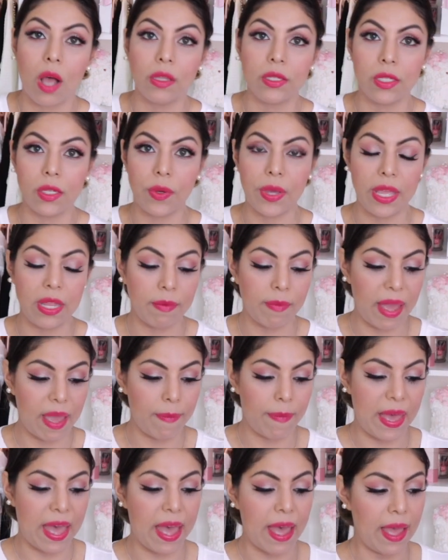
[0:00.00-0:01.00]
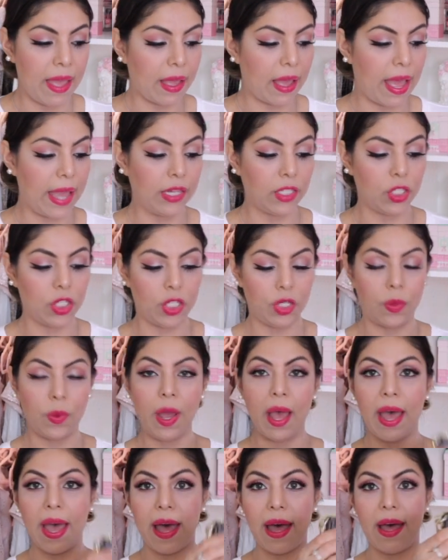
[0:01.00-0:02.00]
also in my bag, I do
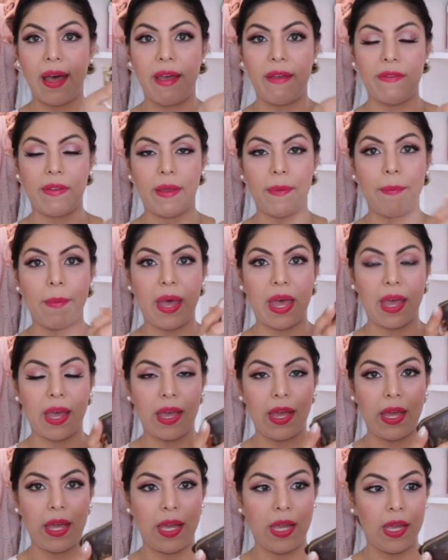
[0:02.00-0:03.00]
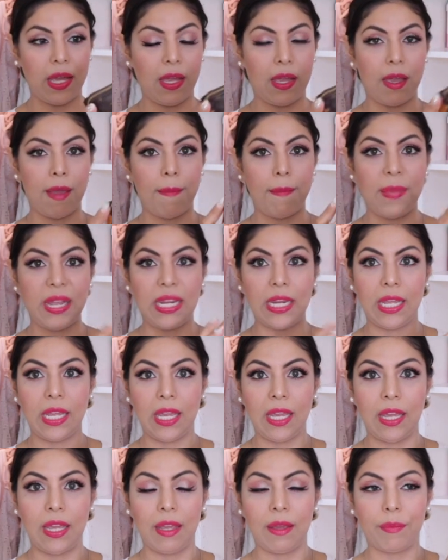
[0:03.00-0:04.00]
have my
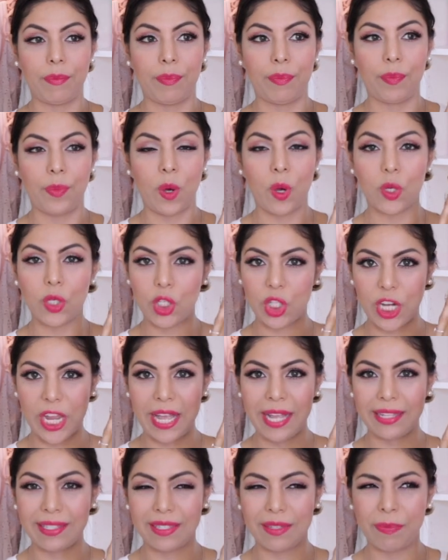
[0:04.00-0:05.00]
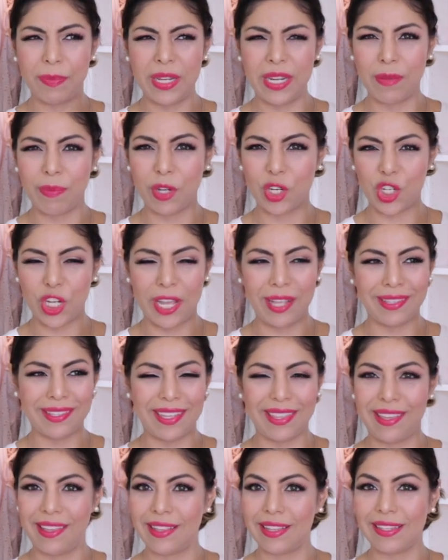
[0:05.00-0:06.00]
Mini Pochette,
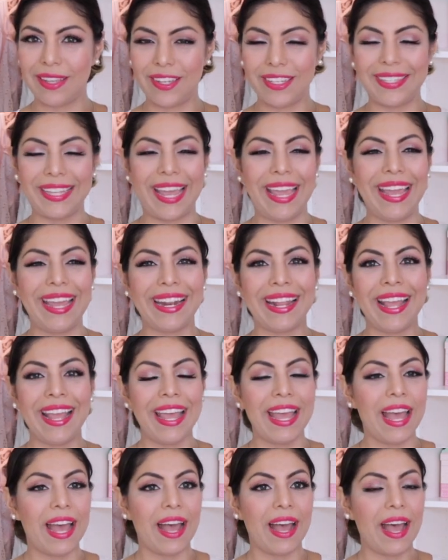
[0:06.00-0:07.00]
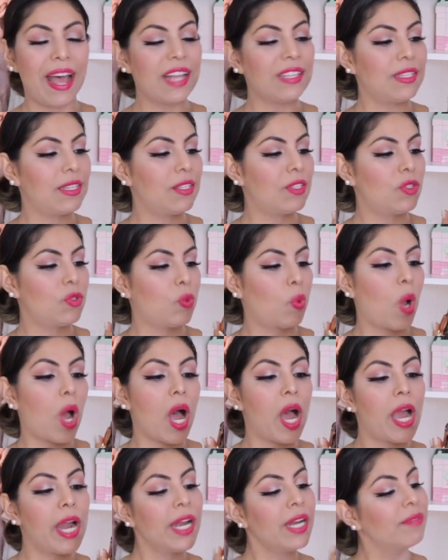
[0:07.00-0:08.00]
I think that's how you say it,
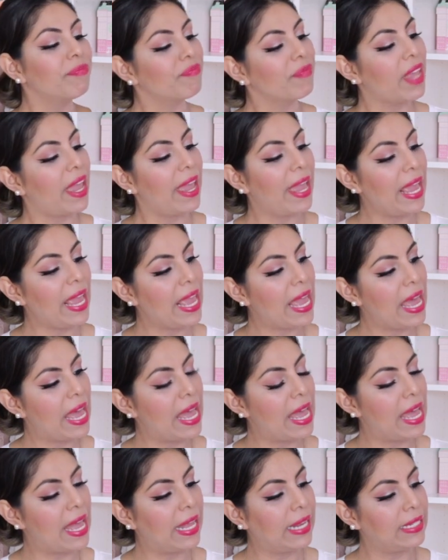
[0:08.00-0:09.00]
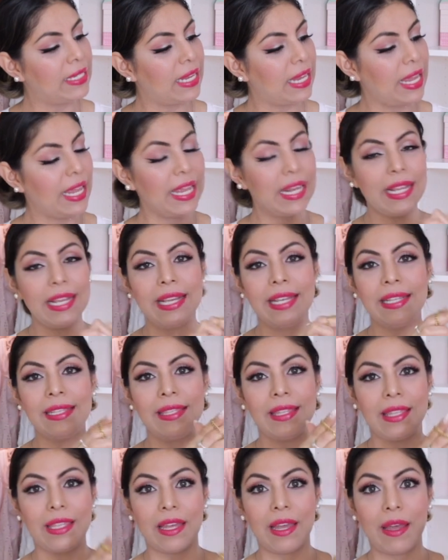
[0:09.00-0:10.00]
accessoire. And it
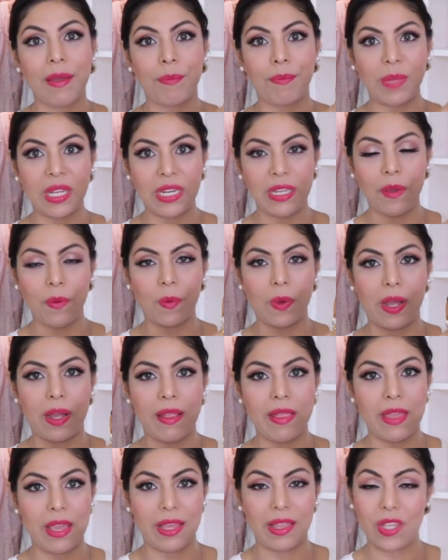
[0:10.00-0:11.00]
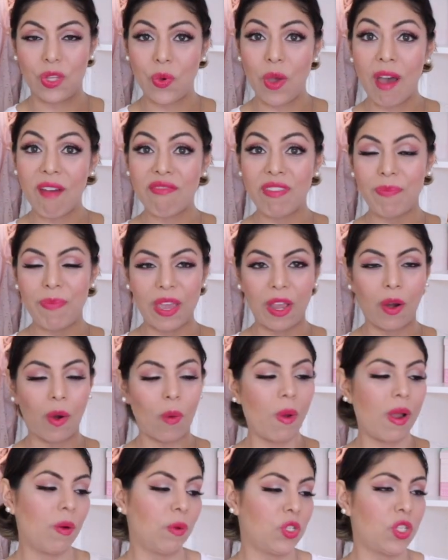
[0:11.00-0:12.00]
is the mini one. They do have the
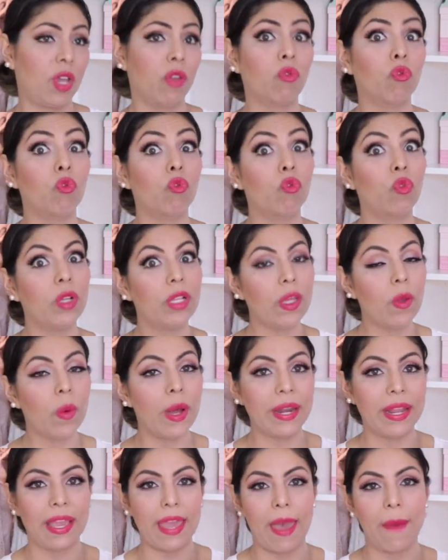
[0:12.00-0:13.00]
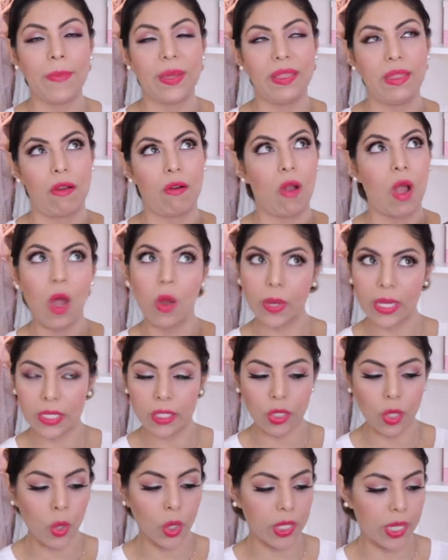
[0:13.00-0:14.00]
bigger one, which I really want to get, but they're
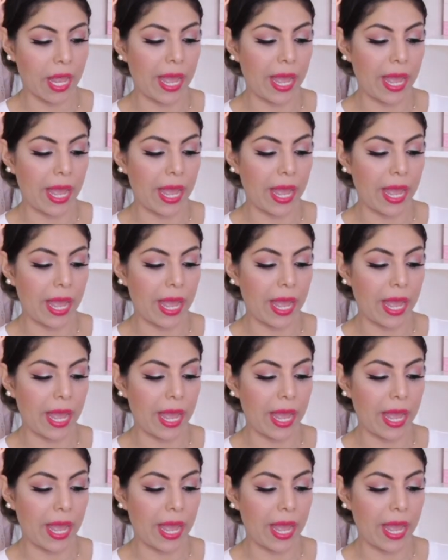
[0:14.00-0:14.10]
always sold